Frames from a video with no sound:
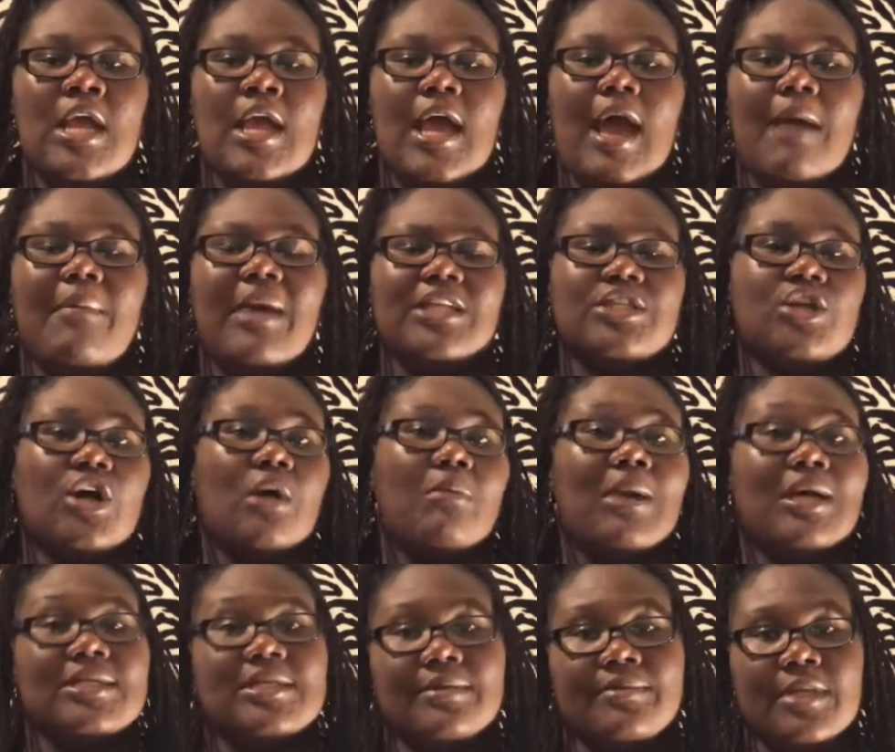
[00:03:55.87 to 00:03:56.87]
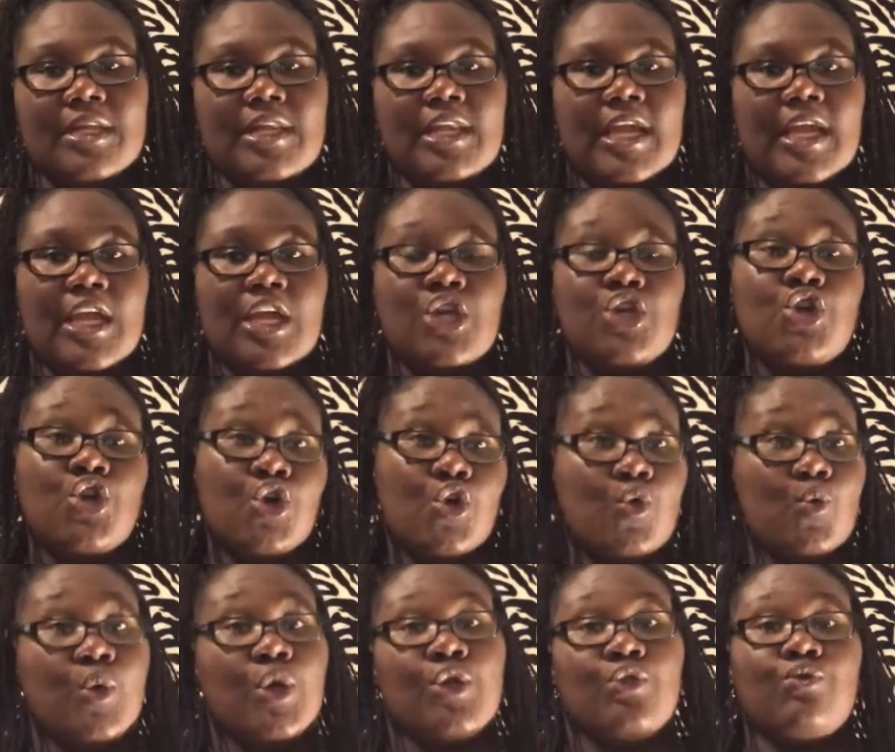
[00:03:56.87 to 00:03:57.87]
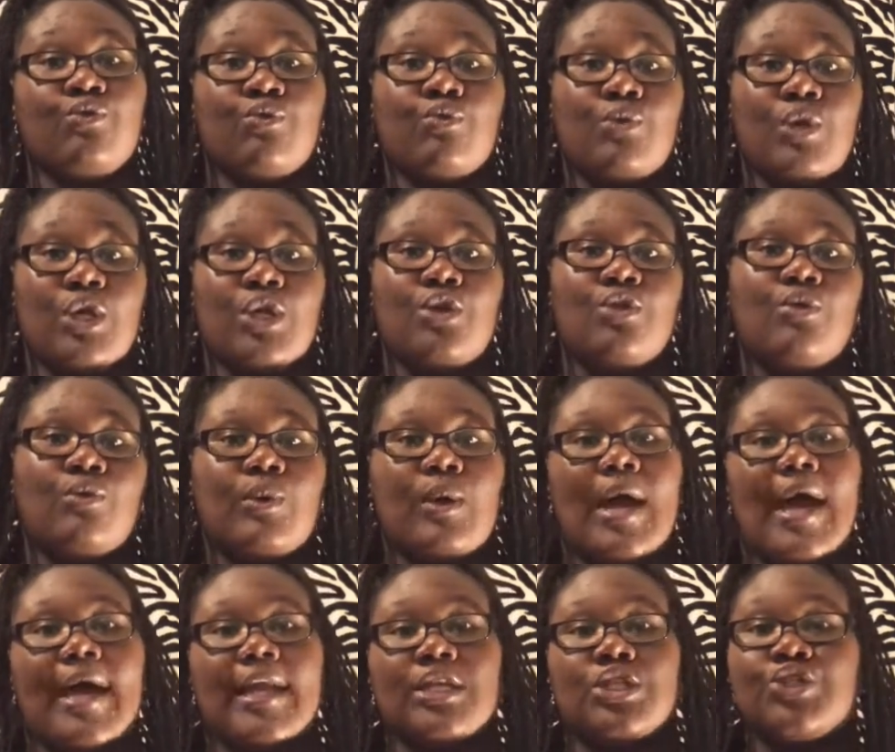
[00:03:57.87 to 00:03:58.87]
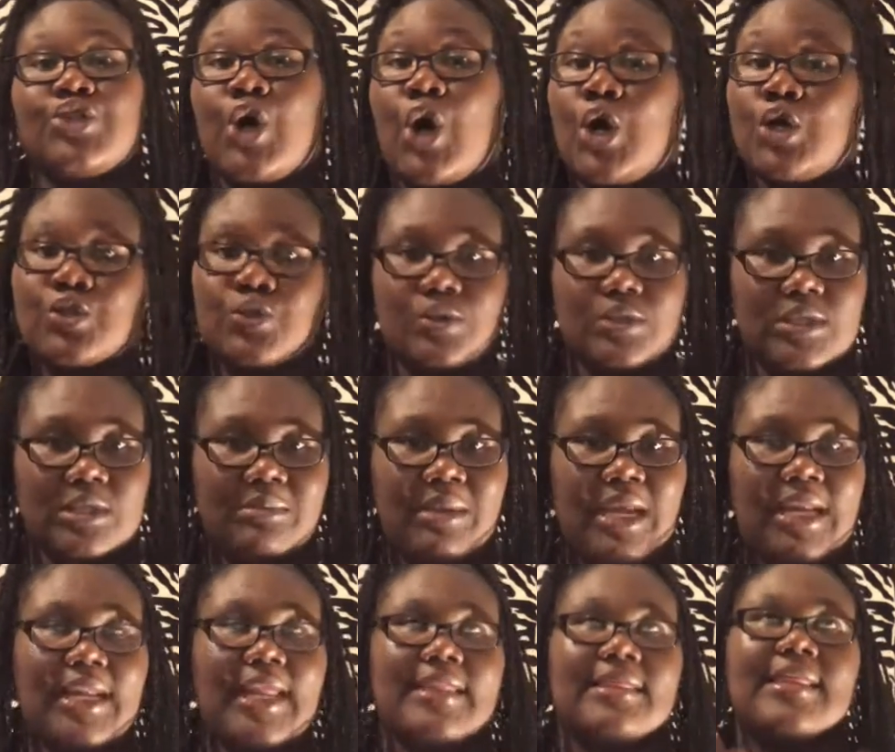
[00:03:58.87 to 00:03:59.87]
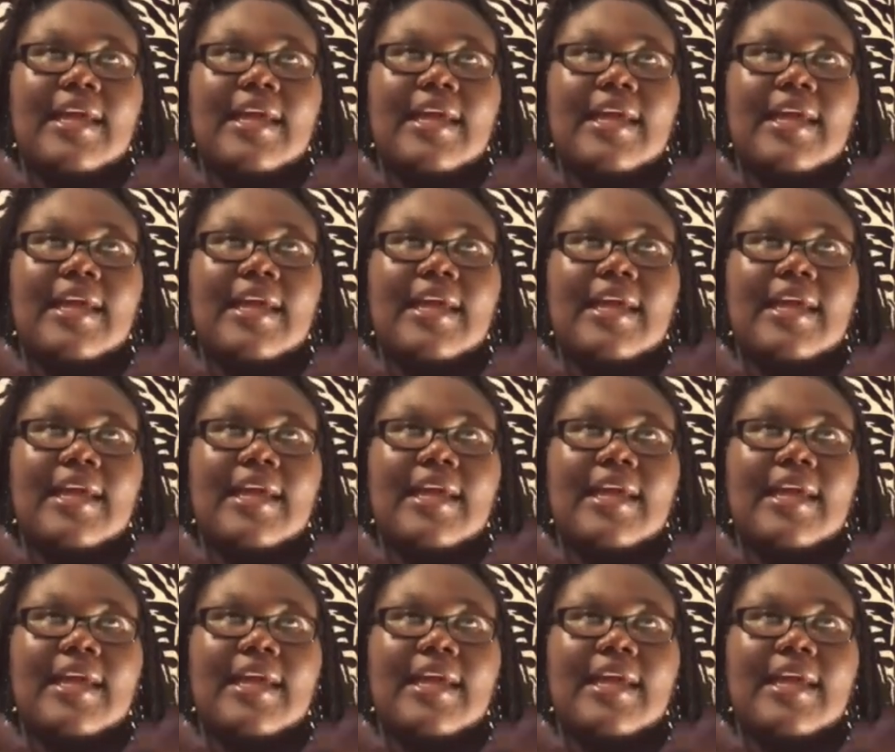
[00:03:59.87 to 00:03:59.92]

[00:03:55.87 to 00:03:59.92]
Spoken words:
I might talk about something that you're going through and you don't know how to talk to somebody. Like,